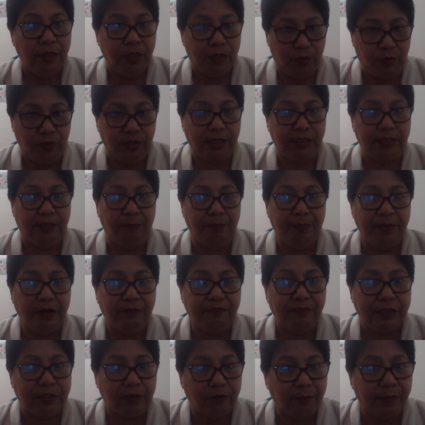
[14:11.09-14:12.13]
you get a
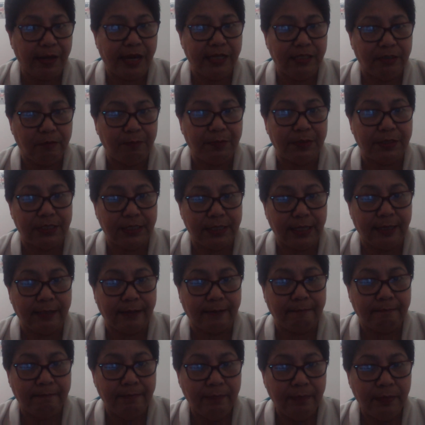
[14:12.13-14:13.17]
profit of 80%.
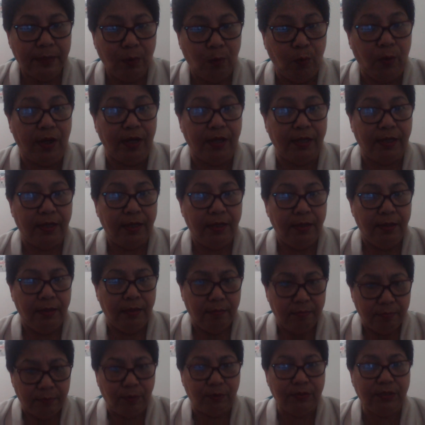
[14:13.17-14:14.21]
Why?
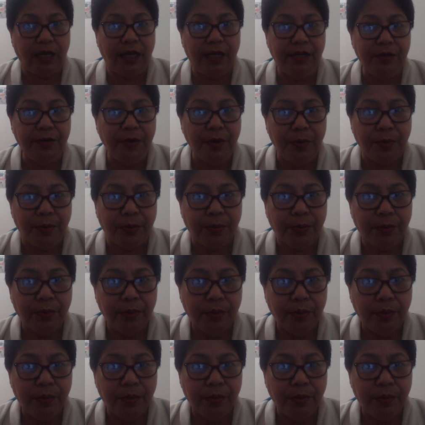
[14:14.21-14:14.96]
Because I know.